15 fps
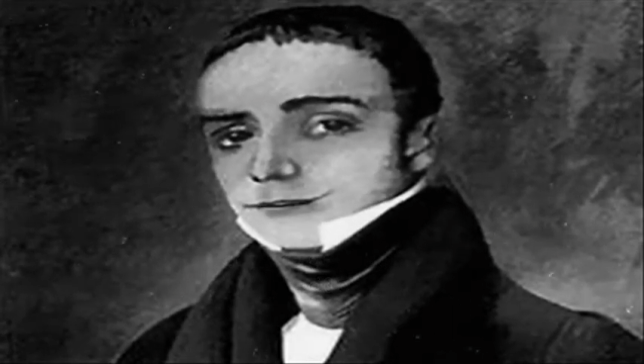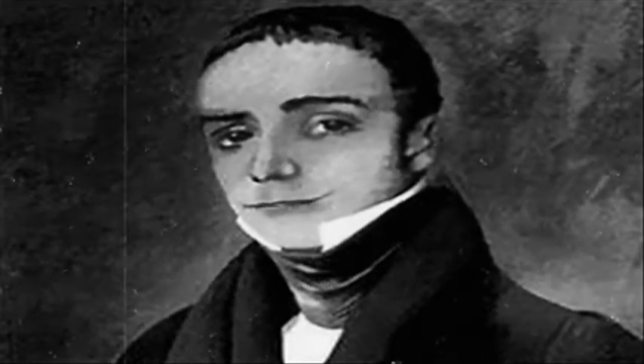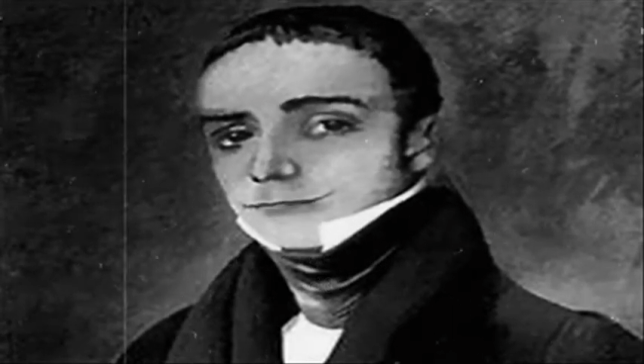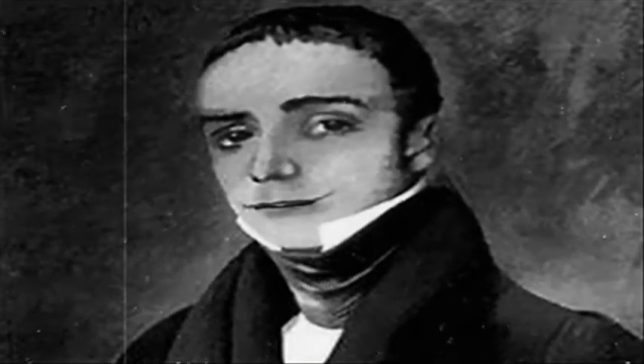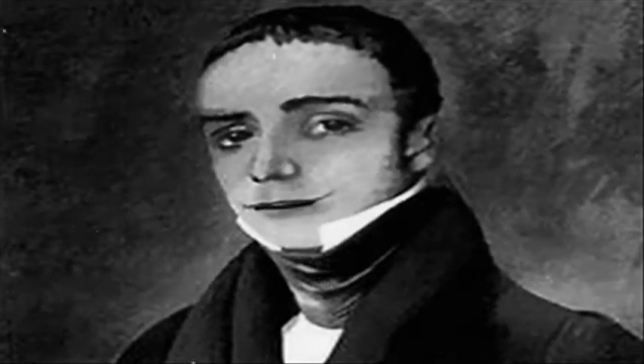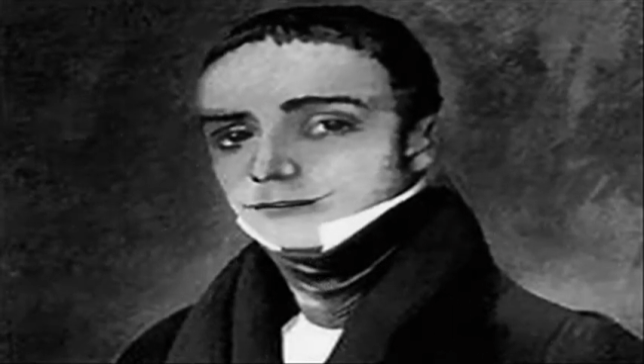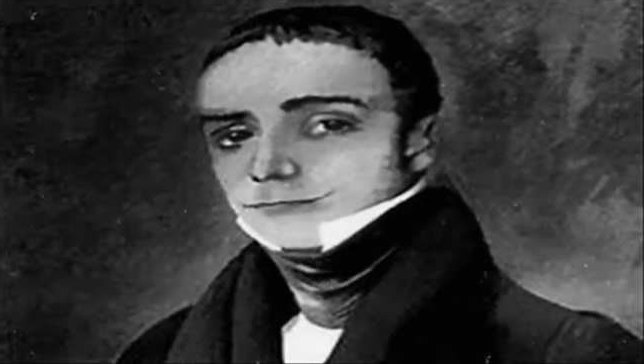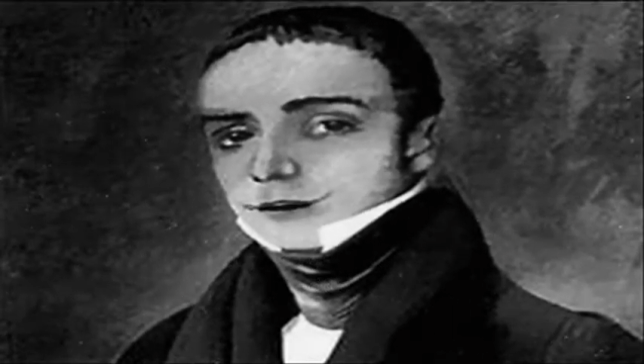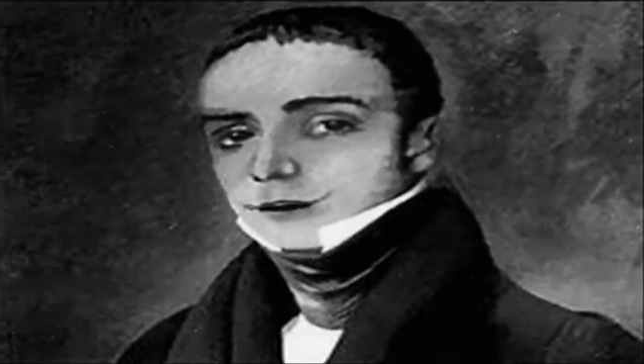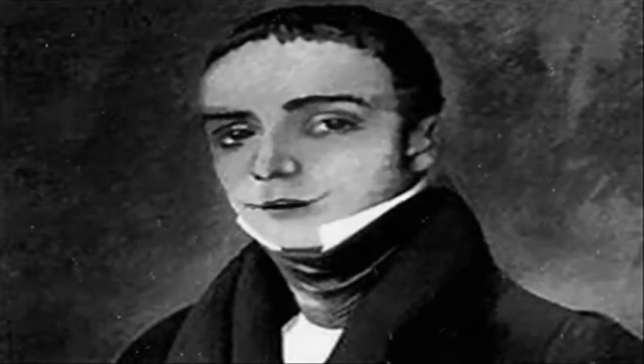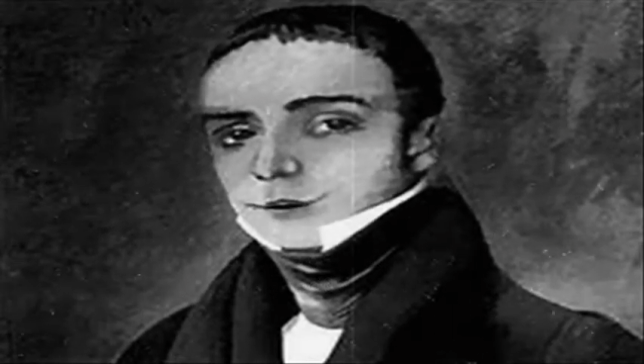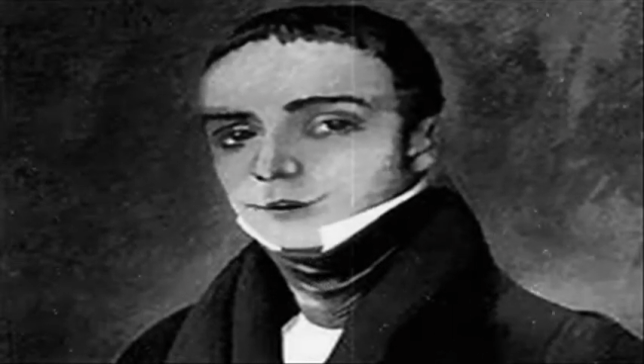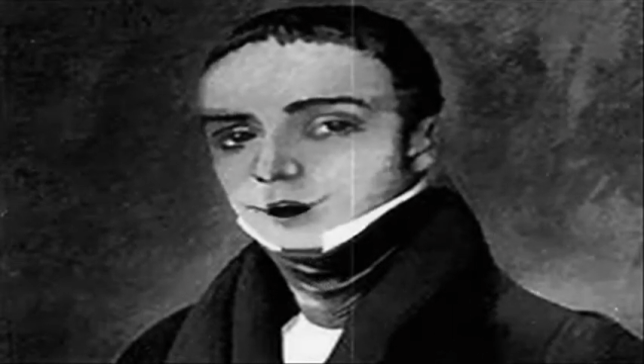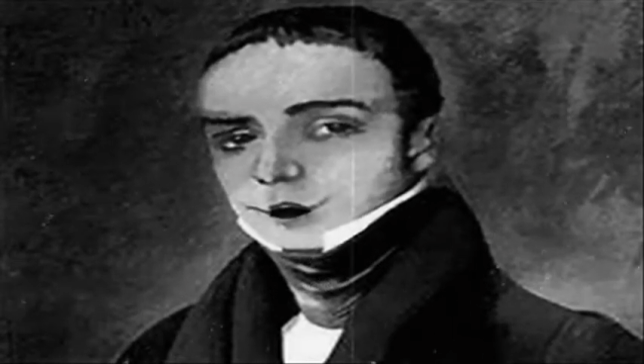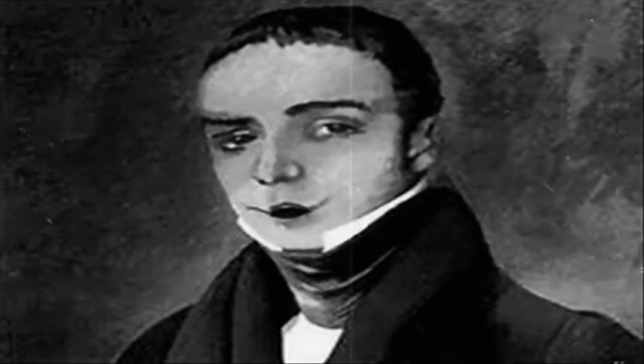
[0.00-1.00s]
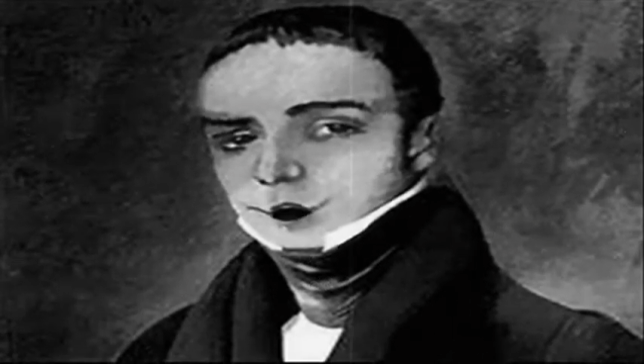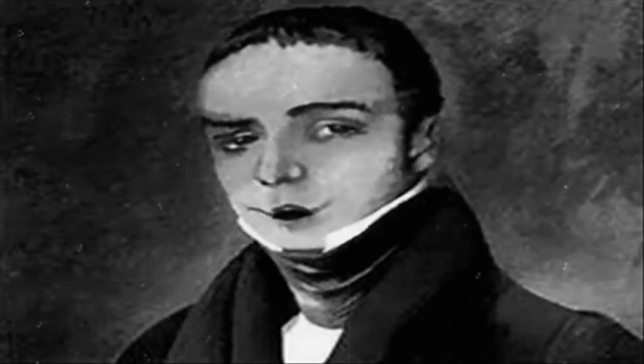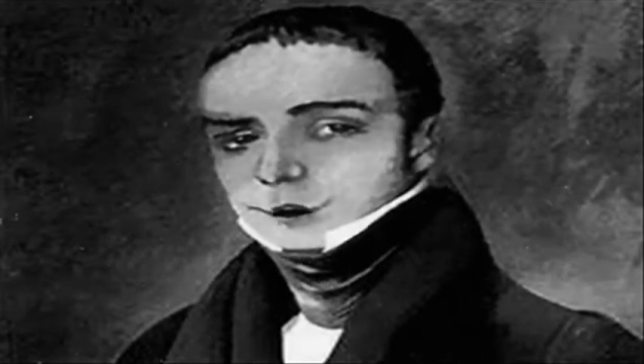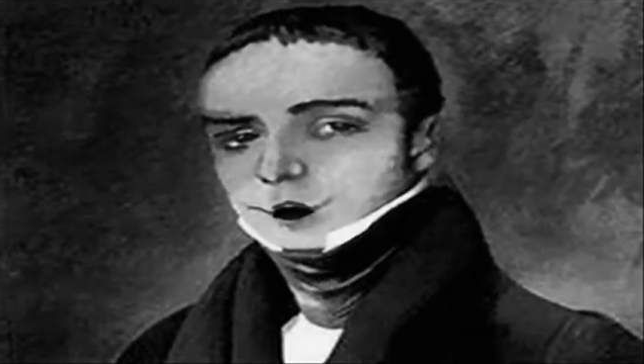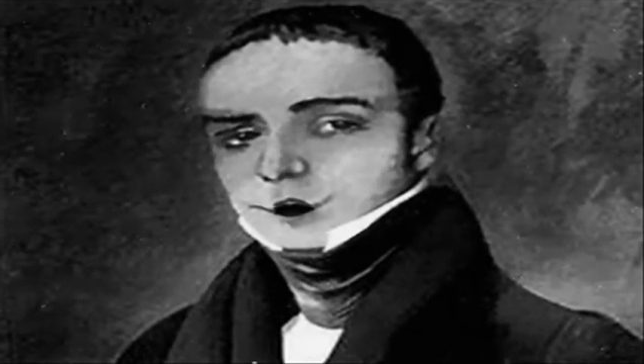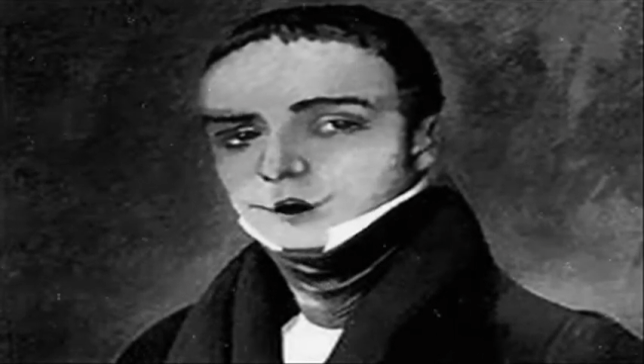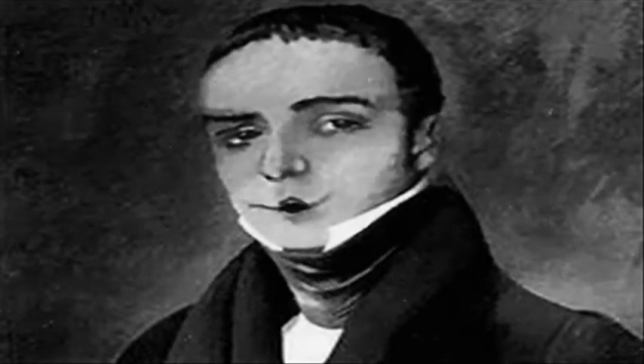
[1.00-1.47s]
when he laid above
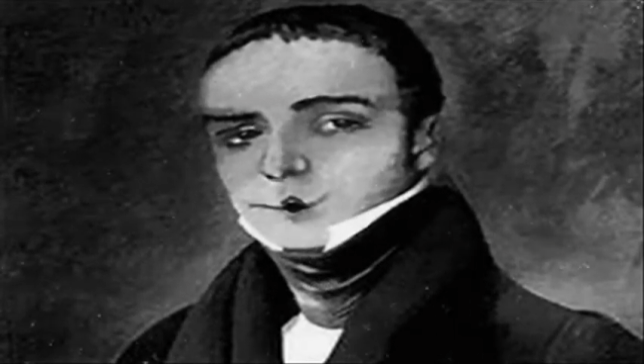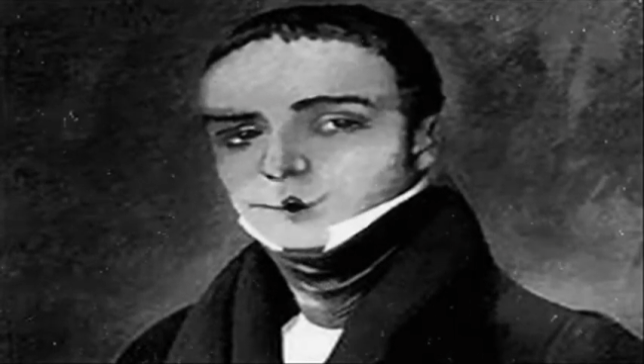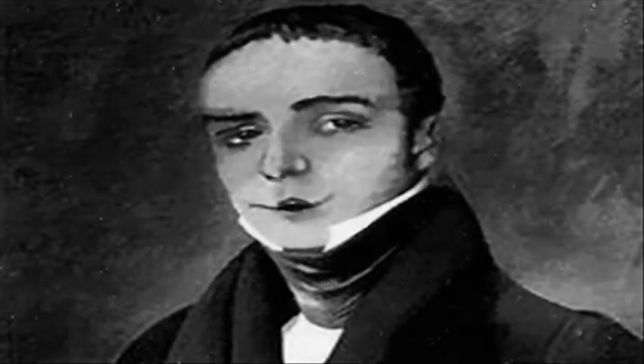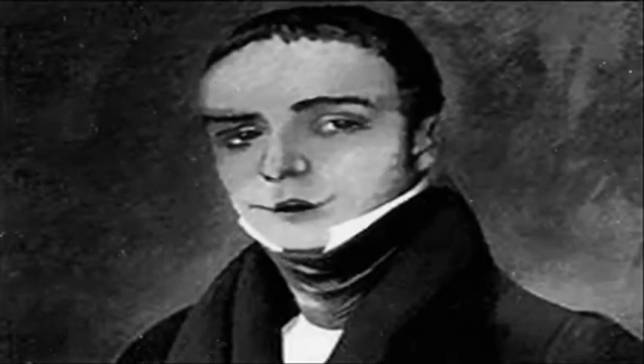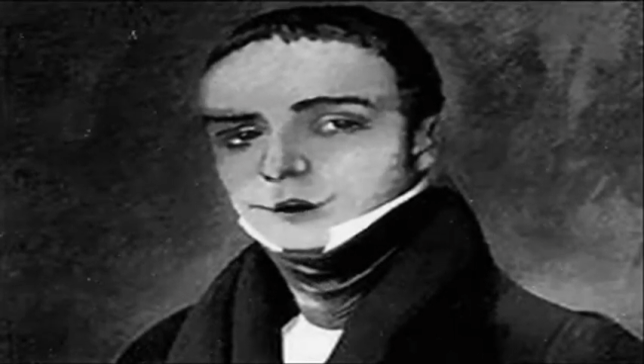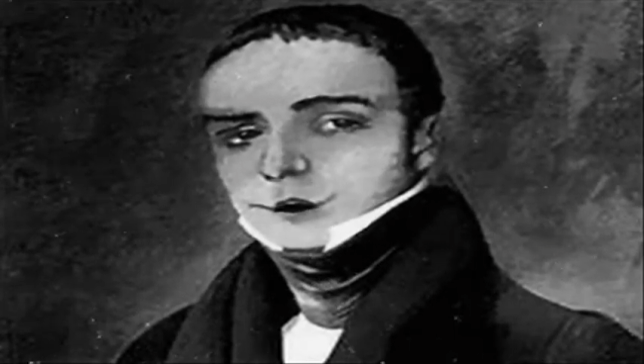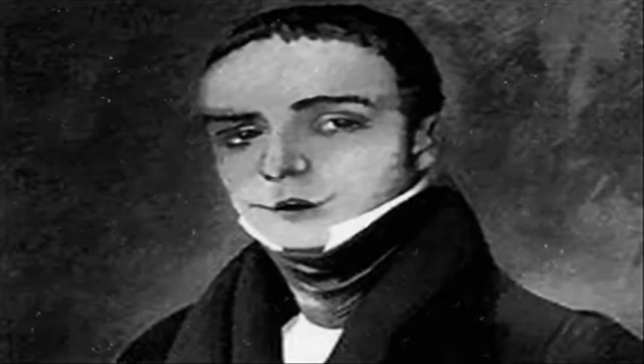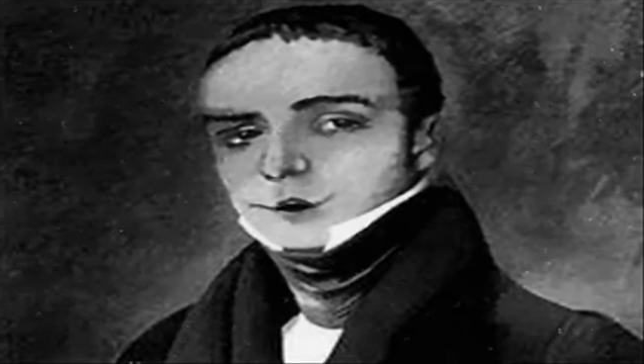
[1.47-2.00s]
a hundred